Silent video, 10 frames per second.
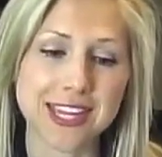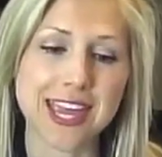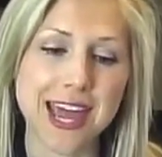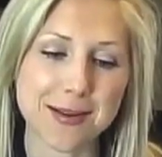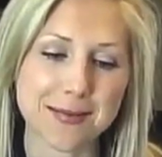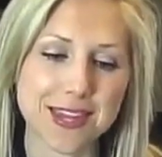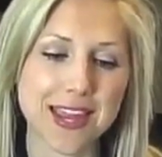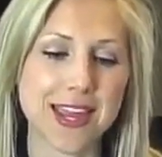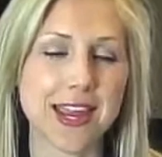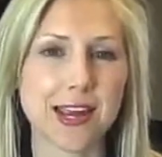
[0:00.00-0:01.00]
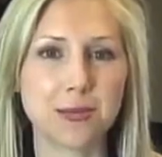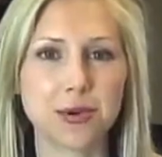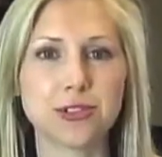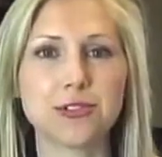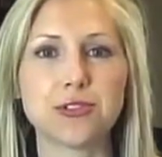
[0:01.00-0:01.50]
Academy and
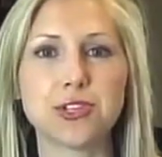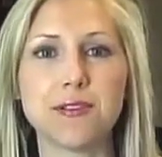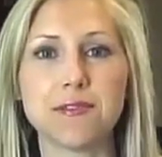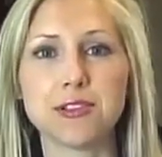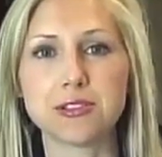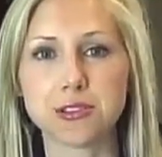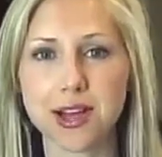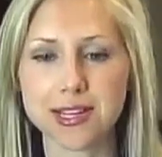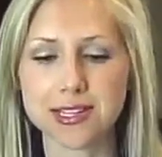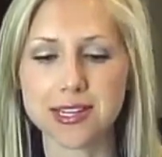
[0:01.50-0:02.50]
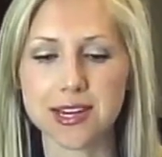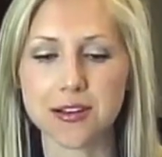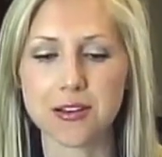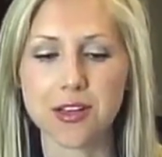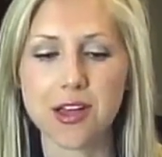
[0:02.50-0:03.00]
personal chef in
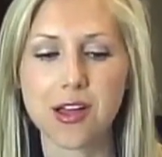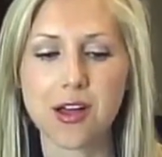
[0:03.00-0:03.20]
Scottsdale,